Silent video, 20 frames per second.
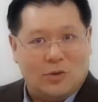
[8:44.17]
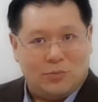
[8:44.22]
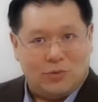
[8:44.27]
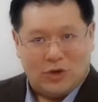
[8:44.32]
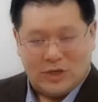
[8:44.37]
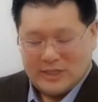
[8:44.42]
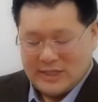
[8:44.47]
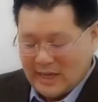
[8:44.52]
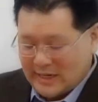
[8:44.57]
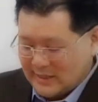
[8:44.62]

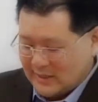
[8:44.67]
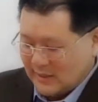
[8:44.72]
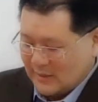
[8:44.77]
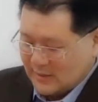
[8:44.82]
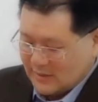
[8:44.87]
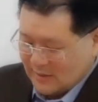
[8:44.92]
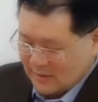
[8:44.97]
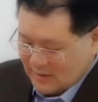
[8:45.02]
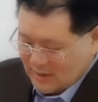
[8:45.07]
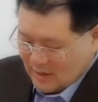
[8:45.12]

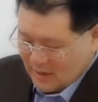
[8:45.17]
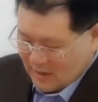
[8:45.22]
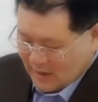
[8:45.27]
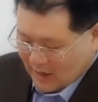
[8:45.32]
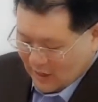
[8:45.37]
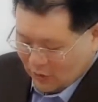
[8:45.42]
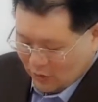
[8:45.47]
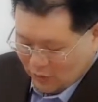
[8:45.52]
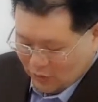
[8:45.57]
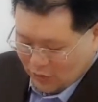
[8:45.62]
prosthetics
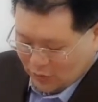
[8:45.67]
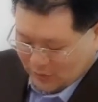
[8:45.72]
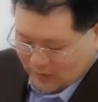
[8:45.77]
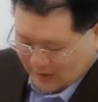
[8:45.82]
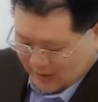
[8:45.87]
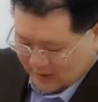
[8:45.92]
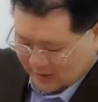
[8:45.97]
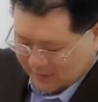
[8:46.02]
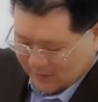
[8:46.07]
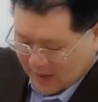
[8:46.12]
and
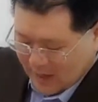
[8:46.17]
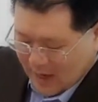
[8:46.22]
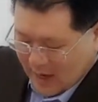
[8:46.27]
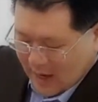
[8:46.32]
orthosis.